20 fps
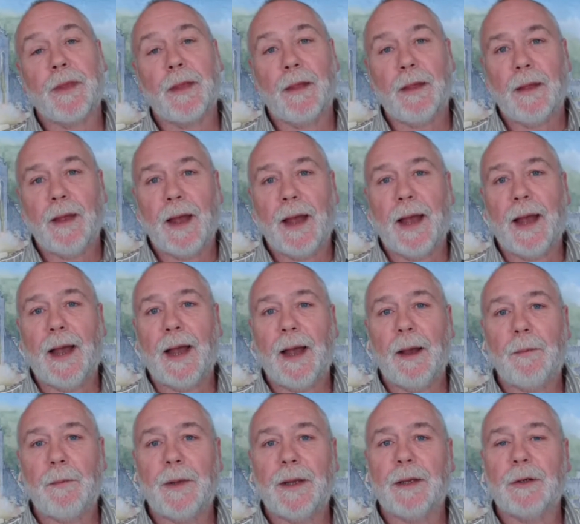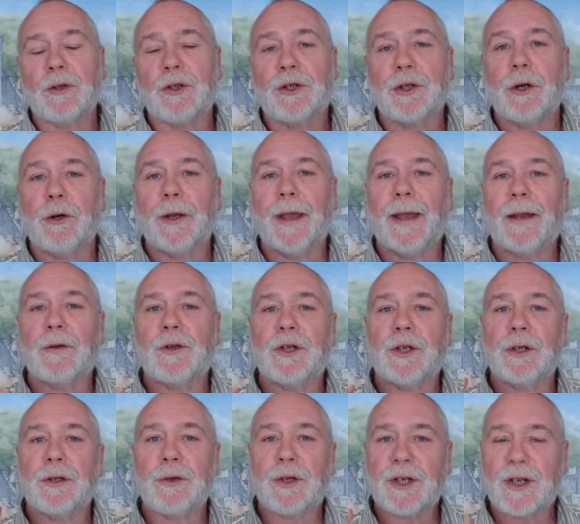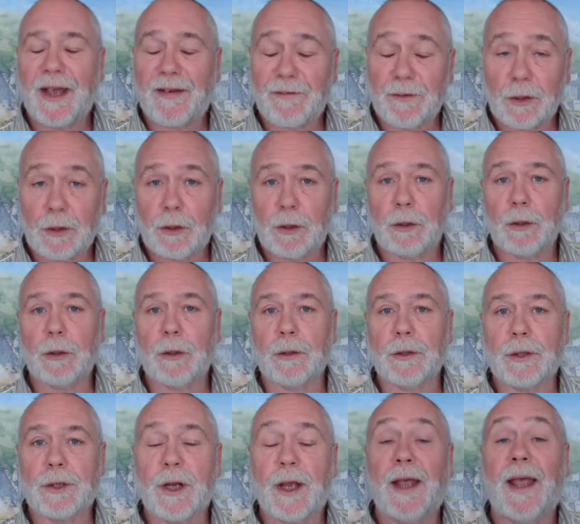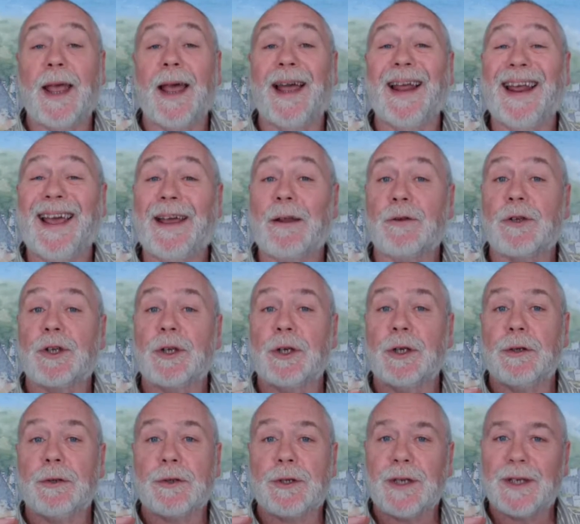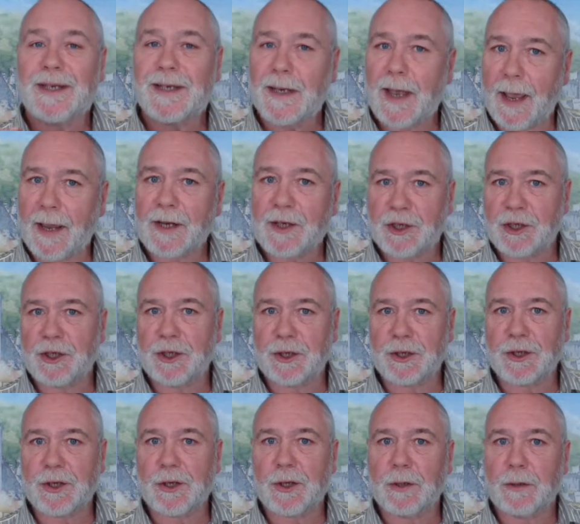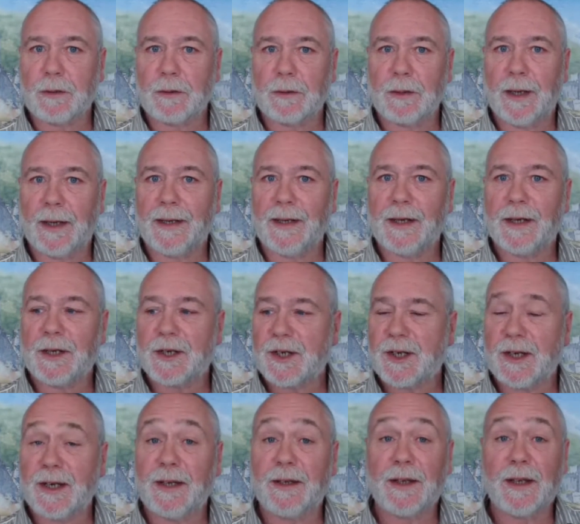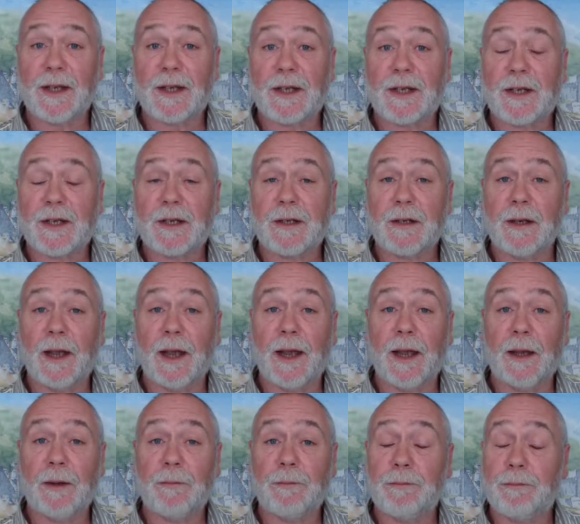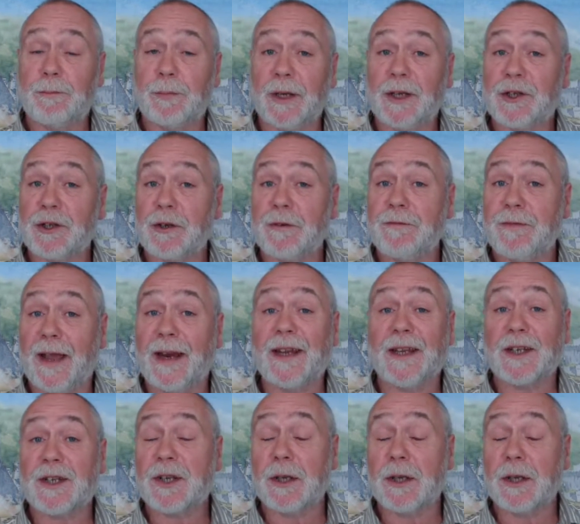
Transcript: It'll show you how to use 7 colours and how to use the textures like you can see in this picture of Venice that